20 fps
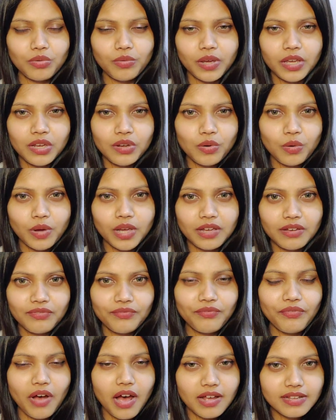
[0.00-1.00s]
going
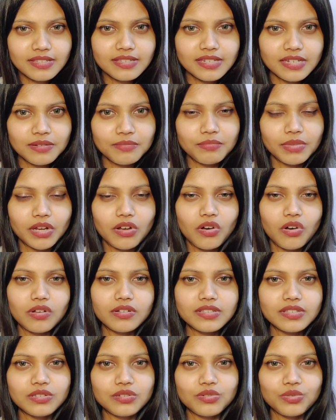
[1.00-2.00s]
quite fast
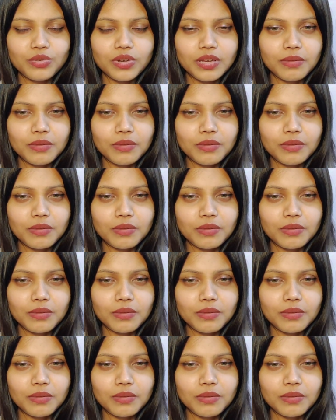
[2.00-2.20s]
because to